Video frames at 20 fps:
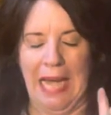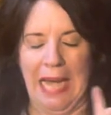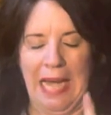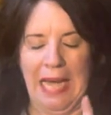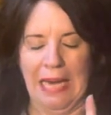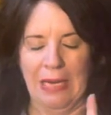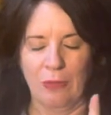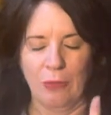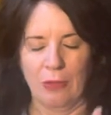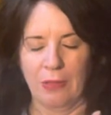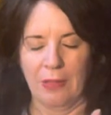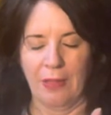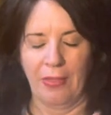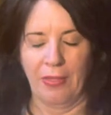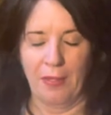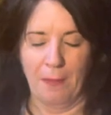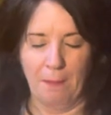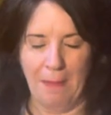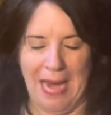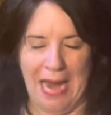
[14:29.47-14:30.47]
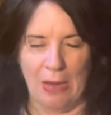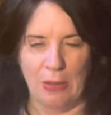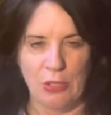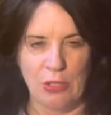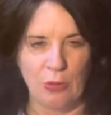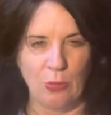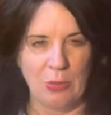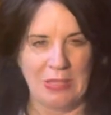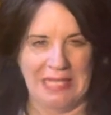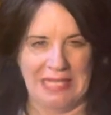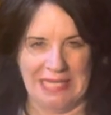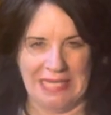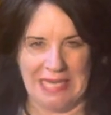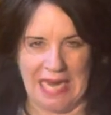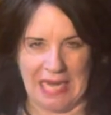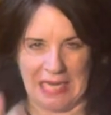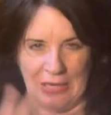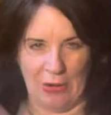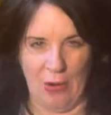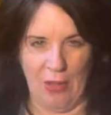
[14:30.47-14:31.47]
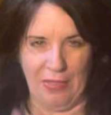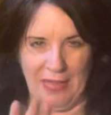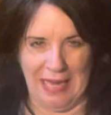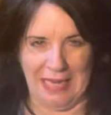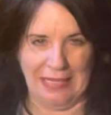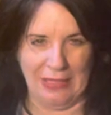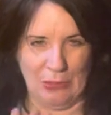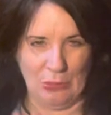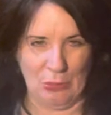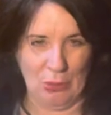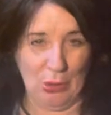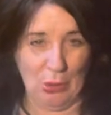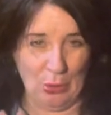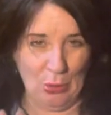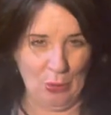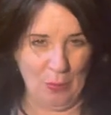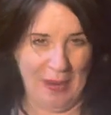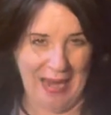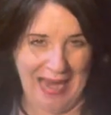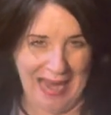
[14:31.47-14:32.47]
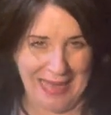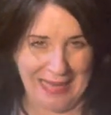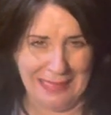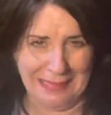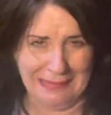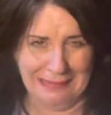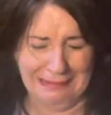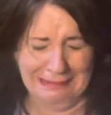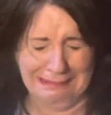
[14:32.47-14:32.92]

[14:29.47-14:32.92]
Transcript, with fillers: and the mouse was stuck on that little glue pad.